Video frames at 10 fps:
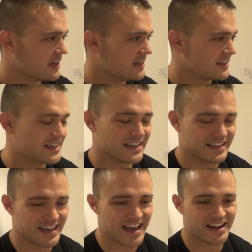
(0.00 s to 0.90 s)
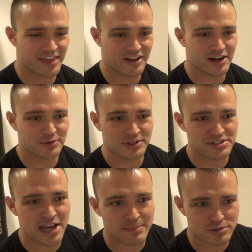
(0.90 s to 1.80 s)
And I thought it
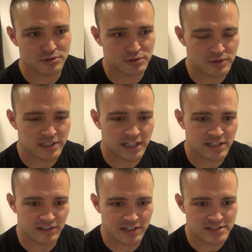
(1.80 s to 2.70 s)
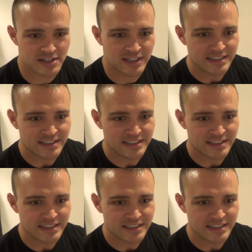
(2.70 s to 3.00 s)
was absolutely ridiculous.